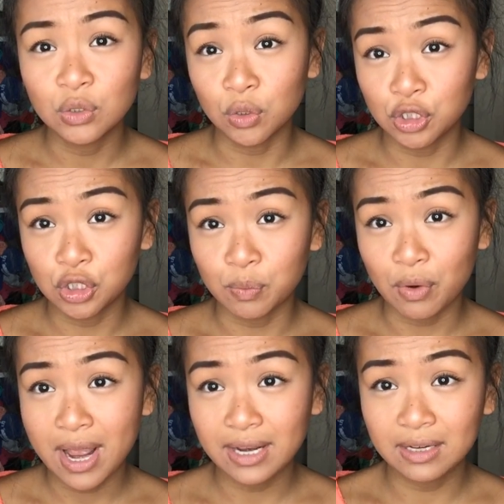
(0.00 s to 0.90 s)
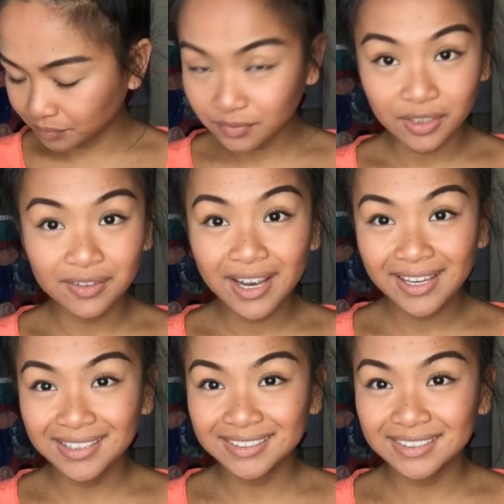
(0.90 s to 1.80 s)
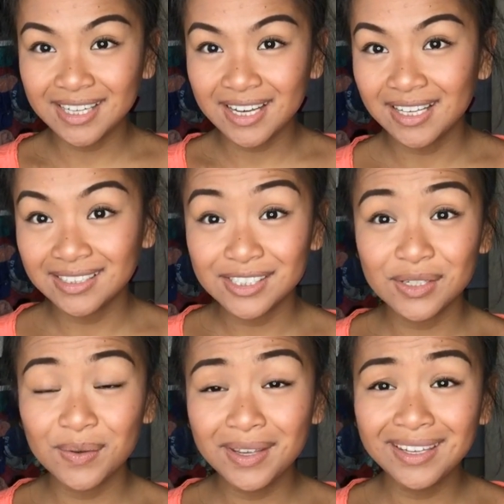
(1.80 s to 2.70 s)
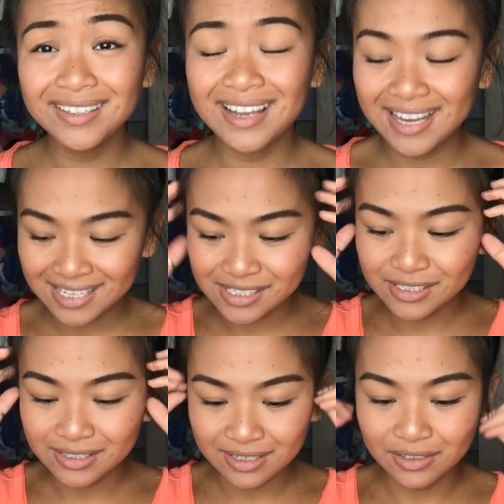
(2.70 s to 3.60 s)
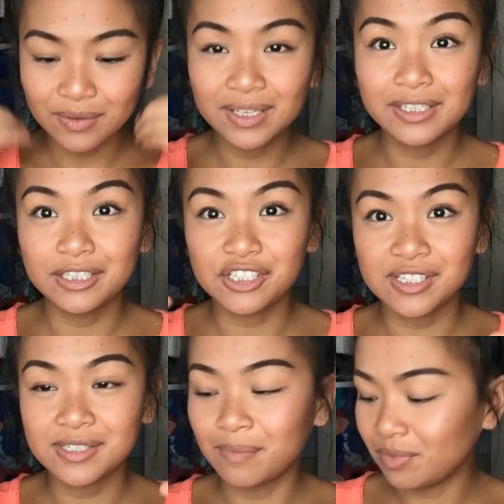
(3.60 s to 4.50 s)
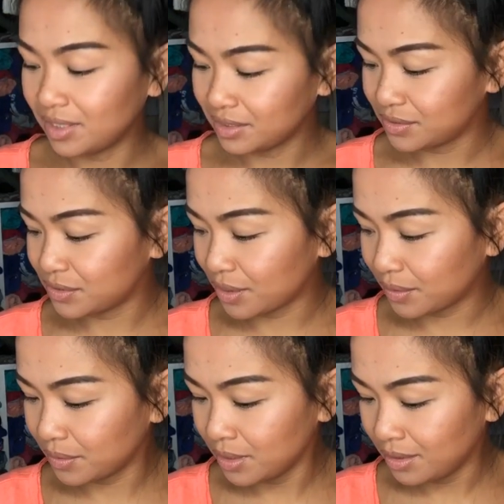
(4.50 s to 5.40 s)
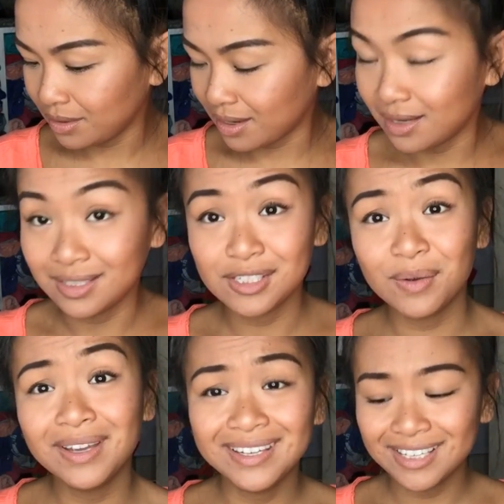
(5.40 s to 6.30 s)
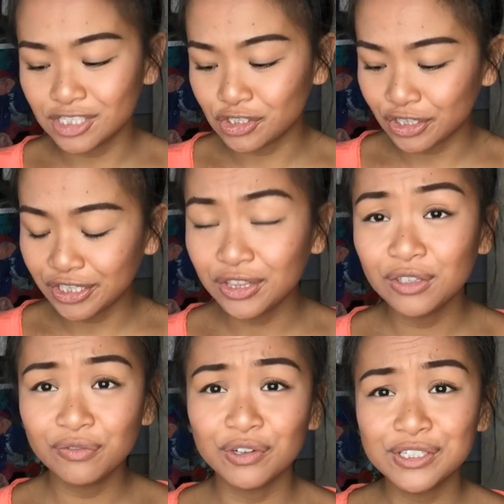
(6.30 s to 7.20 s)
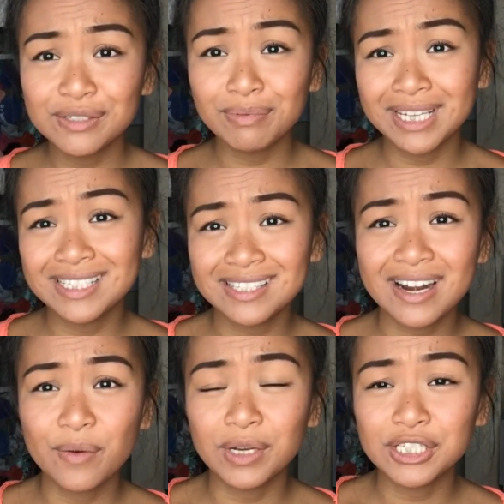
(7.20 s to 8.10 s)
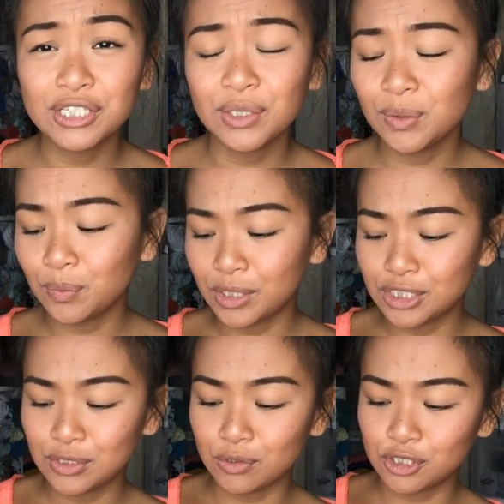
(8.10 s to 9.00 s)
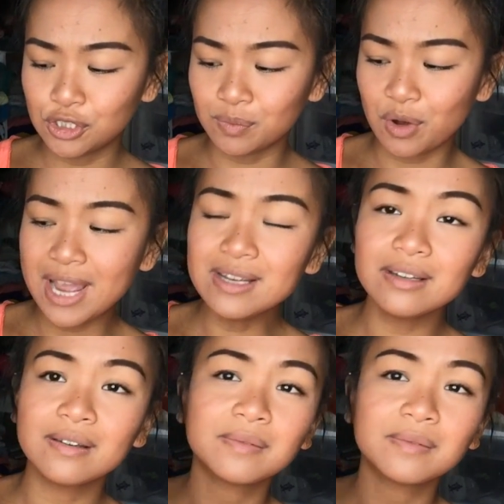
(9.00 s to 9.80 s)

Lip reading: Nordstrom Rack. All right, let's go ahead. I had to go ahead and adjust some things, so let's go ahead and get started. The first place that I went to was Nordstrom Rack,